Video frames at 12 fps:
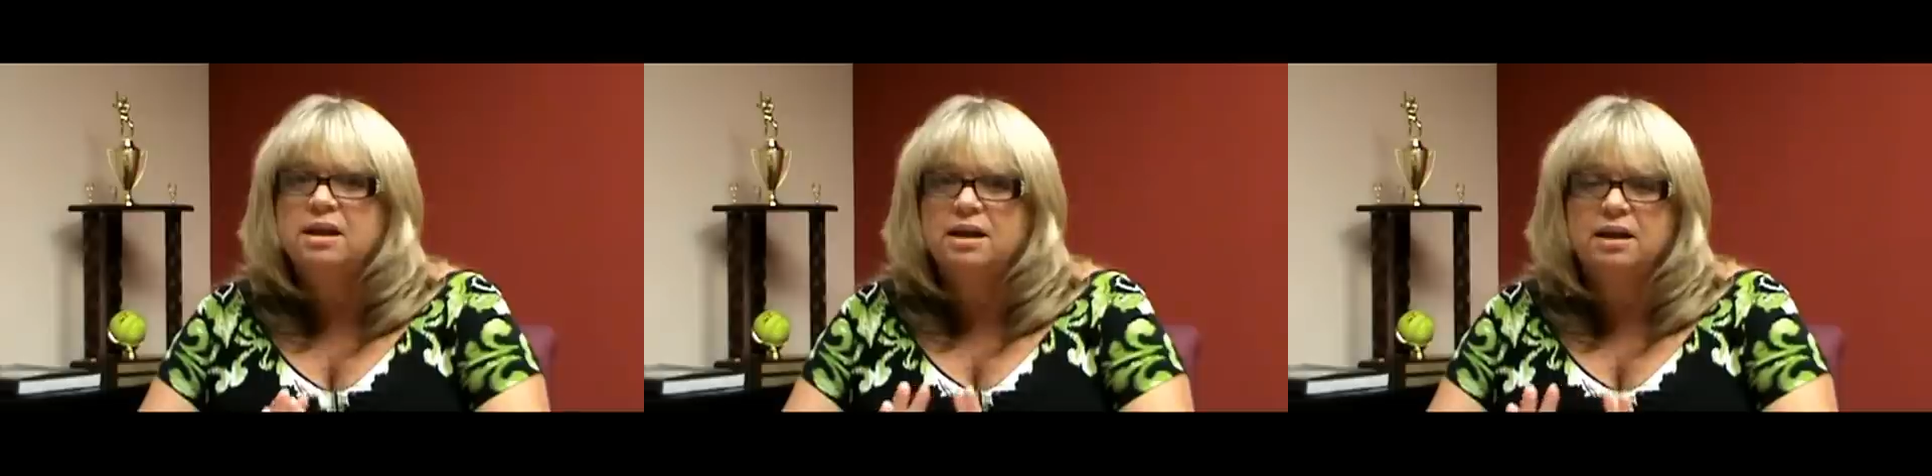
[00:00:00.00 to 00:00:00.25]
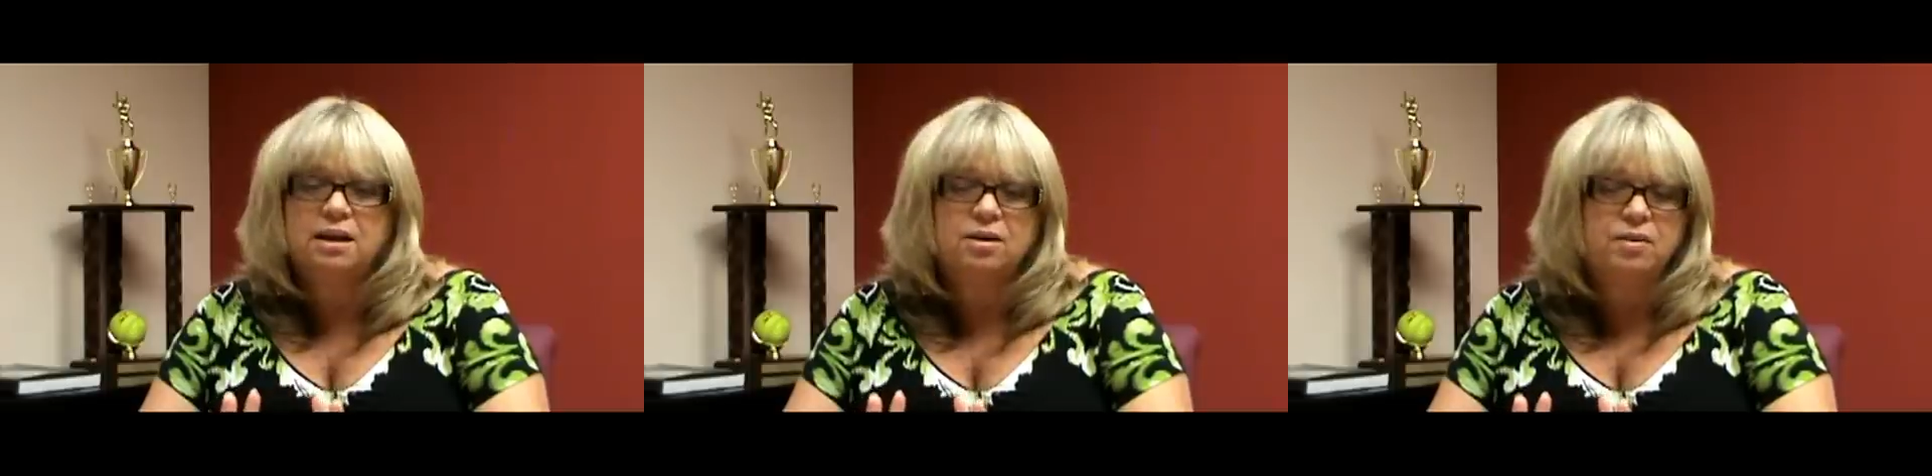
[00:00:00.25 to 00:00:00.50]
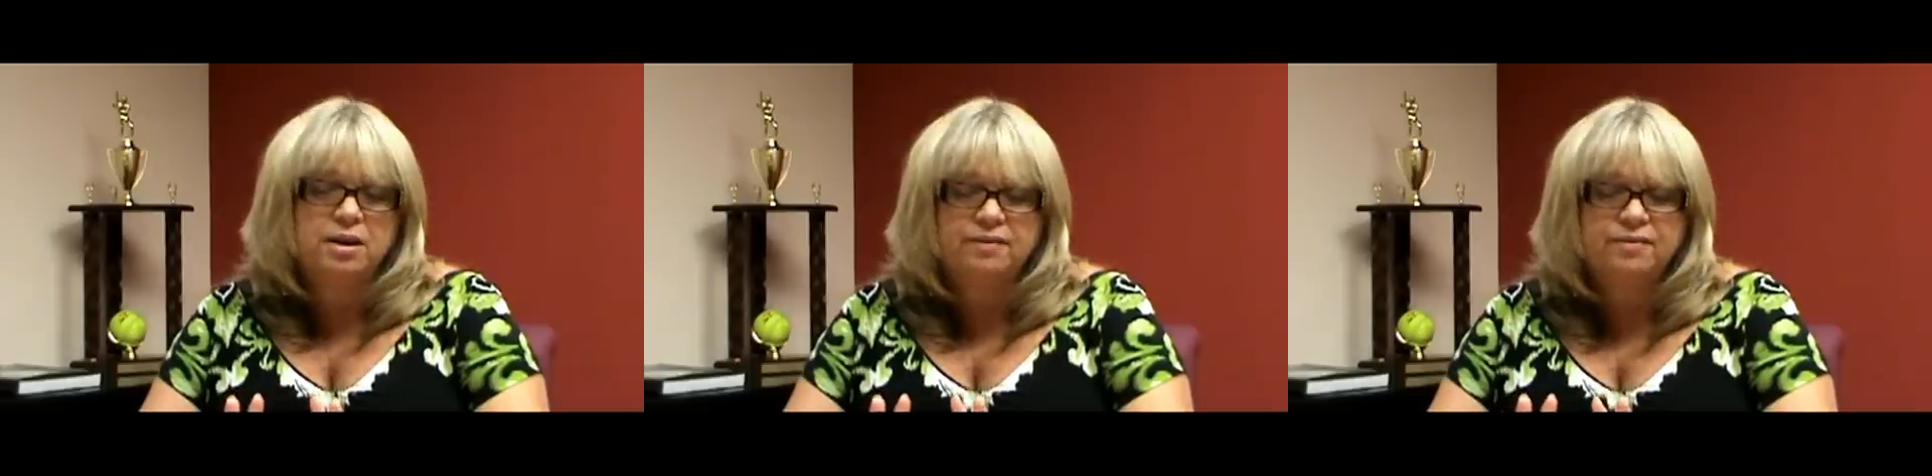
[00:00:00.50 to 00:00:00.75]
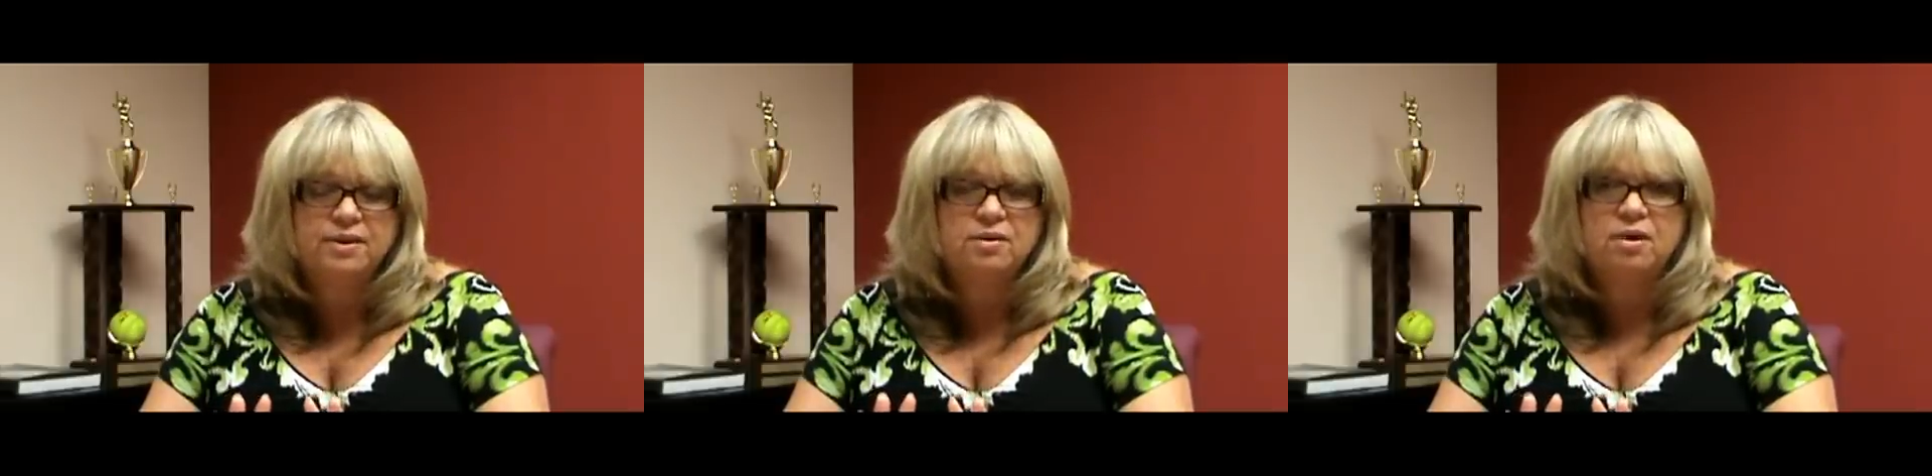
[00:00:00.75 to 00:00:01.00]
and I got quite a
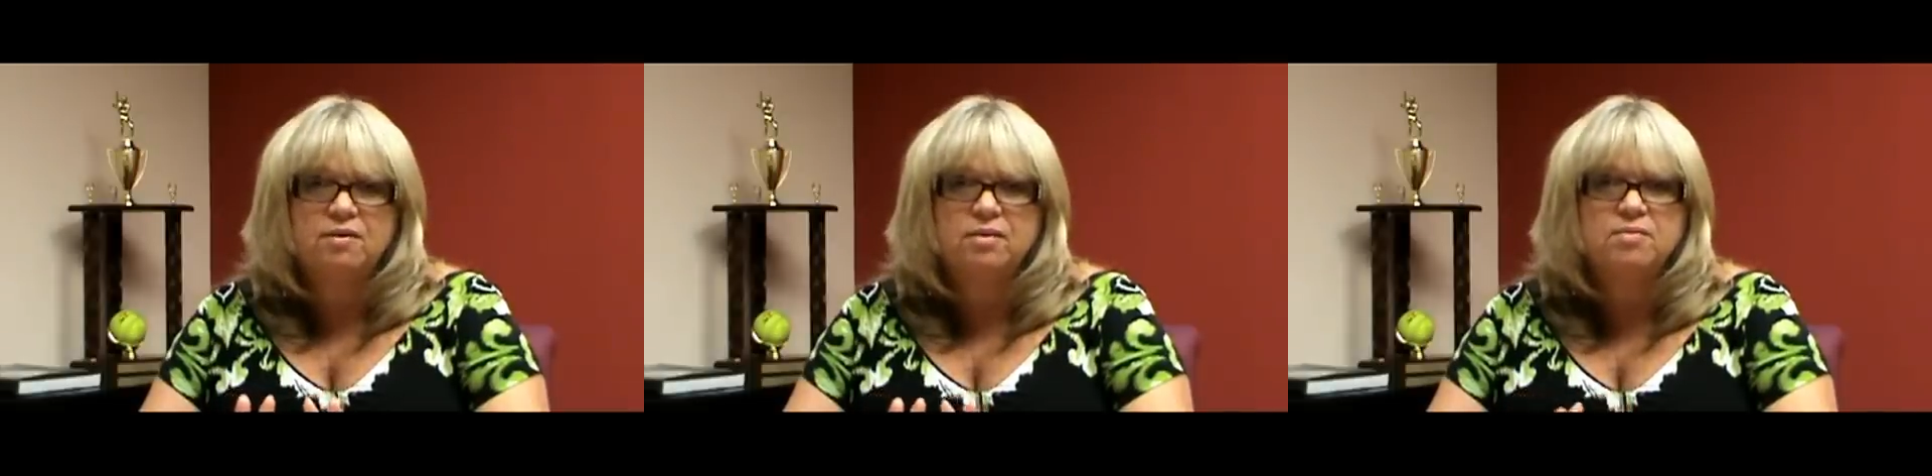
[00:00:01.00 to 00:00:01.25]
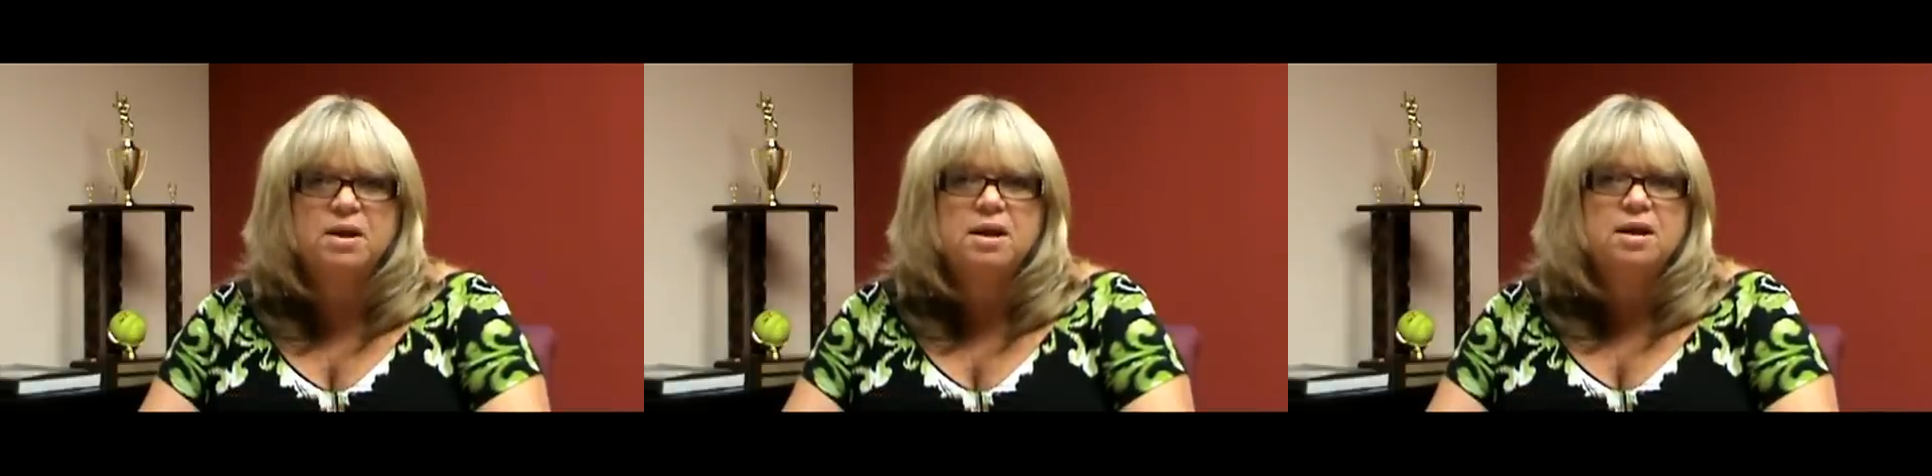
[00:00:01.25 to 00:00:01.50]
few of them,